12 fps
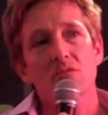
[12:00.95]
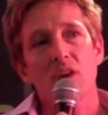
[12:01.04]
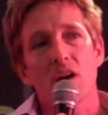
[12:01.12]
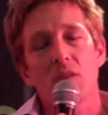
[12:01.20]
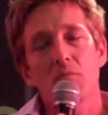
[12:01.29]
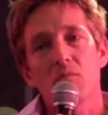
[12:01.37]

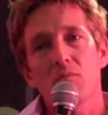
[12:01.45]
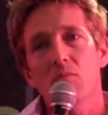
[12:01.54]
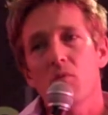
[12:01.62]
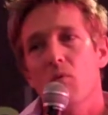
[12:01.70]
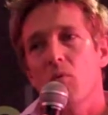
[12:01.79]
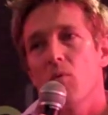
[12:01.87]
um,
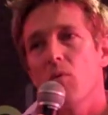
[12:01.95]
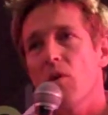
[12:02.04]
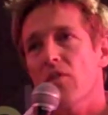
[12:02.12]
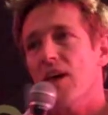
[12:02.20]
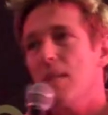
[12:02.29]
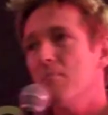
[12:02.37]

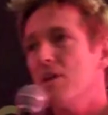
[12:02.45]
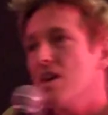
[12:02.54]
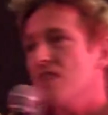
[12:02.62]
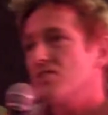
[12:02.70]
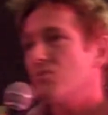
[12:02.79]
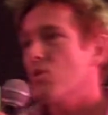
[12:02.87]
what that
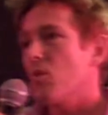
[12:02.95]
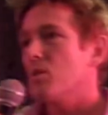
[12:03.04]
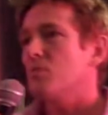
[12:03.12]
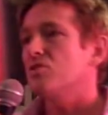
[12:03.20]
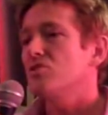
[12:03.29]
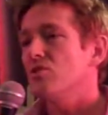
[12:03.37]
means and what we
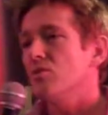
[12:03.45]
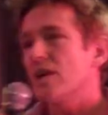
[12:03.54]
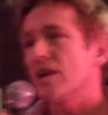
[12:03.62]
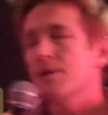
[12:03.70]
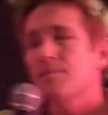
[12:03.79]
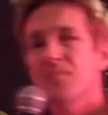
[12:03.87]
were
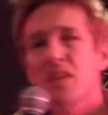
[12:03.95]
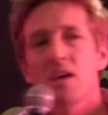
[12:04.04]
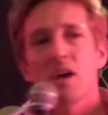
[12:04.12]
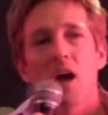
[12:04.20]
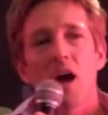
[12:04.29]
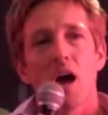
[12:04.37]
doing,
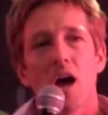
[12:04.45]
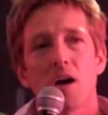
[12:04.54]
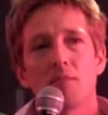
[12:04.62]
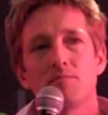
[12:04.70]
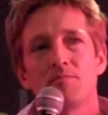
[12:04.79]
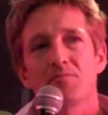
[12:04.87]

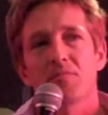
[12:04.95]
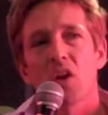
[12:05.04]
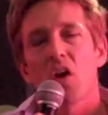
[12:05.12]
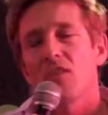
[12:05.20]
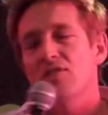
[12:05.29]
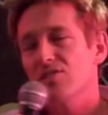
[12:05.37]
um,
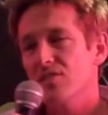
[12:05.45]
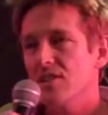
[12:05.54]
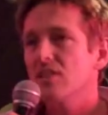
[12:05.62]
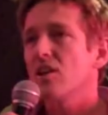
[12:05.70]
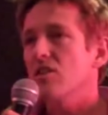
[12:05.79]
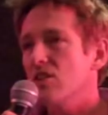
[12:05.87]
obviously,
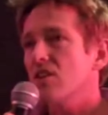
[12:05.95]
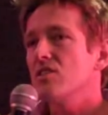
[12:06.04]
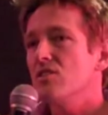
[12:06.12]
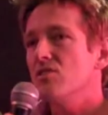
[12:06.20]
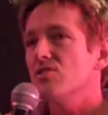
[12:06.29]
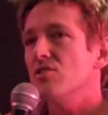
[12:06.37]
you know, you can
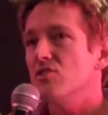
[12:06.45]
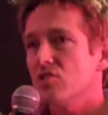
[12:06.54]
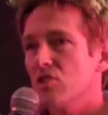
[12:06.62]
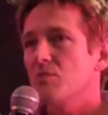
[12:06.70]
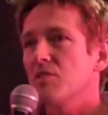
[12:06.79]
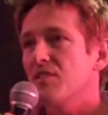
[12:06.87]
use
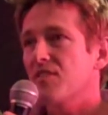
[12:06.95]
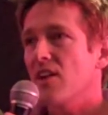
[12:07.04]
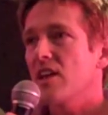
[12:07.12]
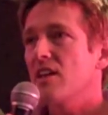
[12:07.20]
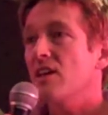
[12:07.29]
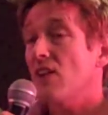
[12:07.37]
YouTube at the
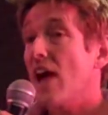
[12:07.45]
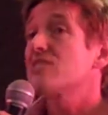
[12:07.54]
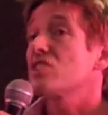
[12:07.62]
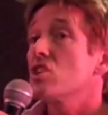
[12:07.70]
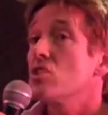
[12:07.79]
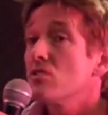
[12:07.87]
front end
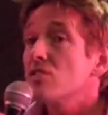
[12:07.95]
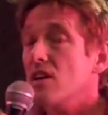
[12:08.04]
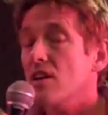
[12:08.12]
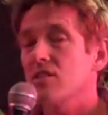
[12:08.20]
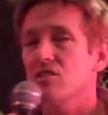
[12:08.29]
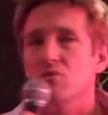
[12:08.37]
as a user
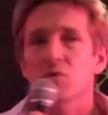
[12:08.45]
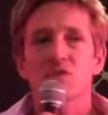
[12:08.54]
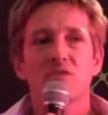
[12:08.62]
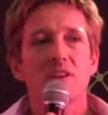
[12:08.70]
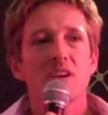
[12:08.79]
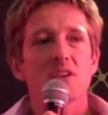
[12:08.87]
and just
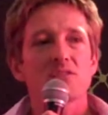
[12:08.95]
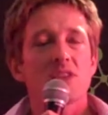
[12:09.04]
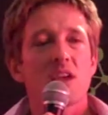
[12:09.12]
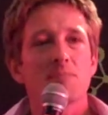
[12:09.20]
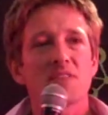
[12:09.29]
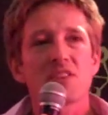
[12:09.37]
watch videos
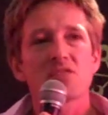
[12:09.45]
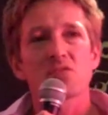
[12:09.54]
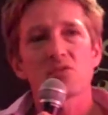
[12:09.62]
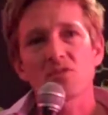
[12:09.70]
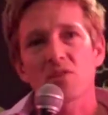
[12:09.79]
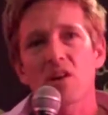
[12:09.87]
there, but there's
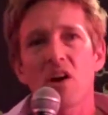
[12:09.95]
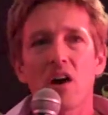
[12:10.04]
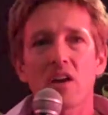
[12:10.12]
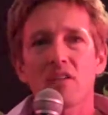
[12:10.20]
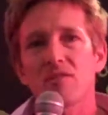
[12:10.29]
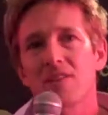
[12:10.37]
also a
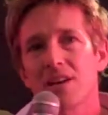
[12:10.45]
kind of